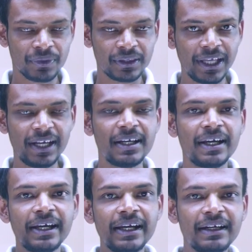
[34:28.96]
then
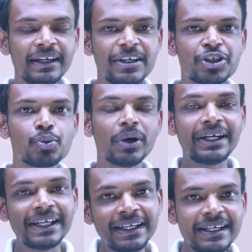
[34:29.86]
it leads to a
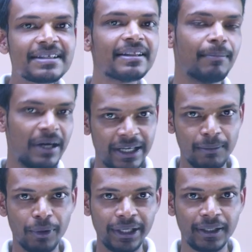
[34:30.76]
decrease in the melting
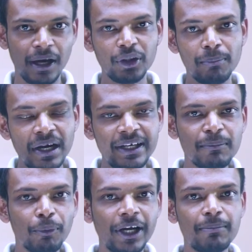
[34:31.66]
point. Now the
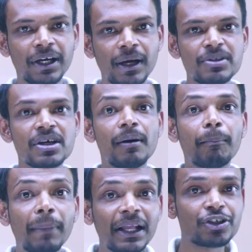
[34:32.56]
melting point becomes
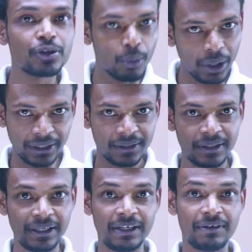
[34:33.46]
much lower.
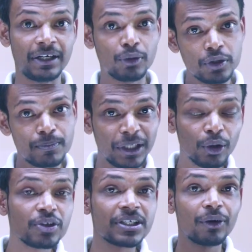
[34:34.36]
It goes
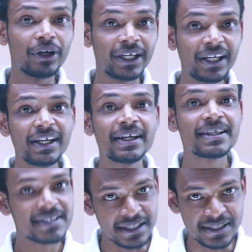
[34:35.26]
below 0 degree
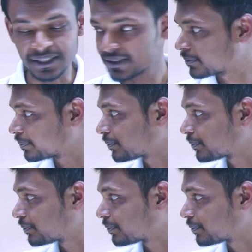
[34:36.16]
Celsius.